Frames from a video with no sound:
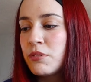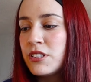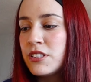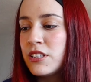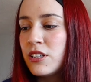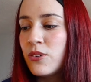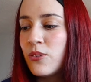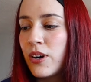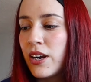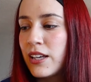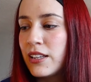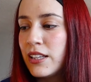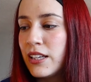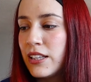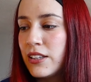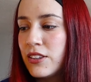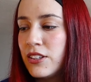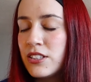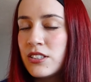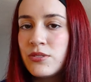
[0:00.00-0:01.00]
reason why
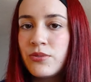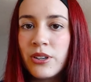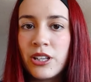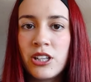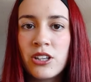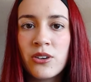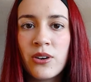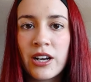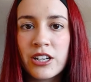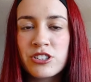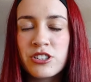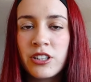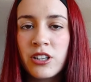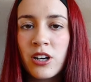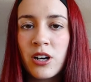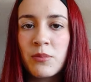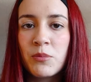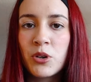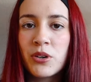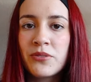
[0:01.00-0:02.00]
that this video actually
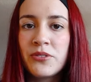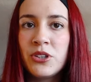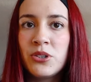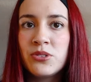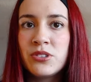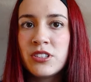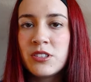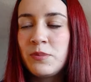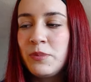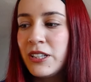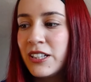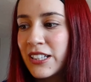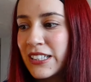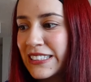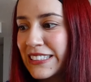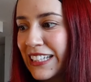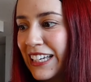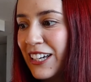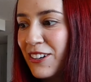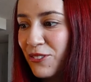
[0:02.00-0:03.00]
got more views is
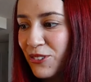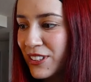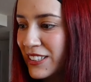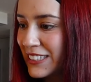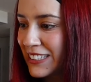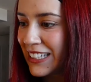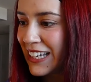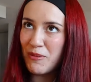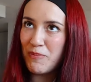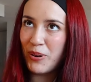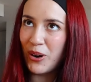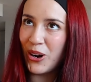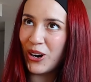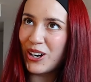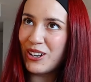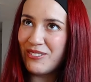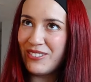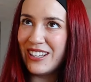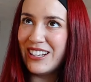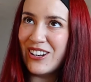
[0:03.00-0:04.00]
because it was a part
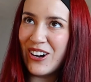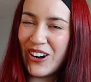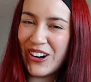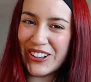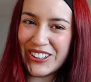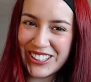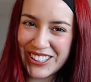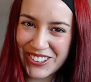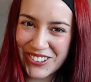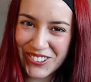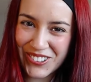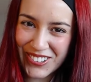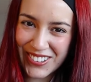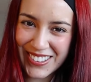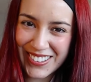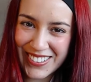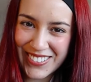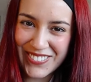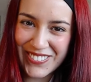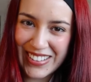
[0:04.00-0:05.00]
of an
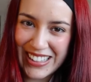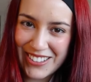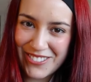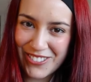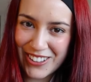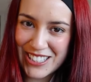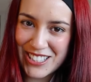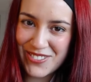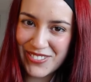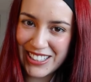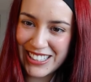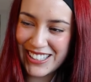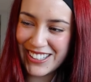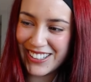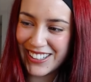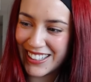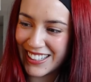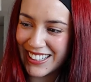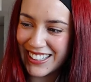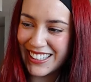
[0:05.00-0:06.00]
article my freshman
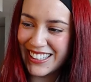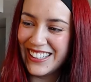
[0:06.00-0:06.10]
year.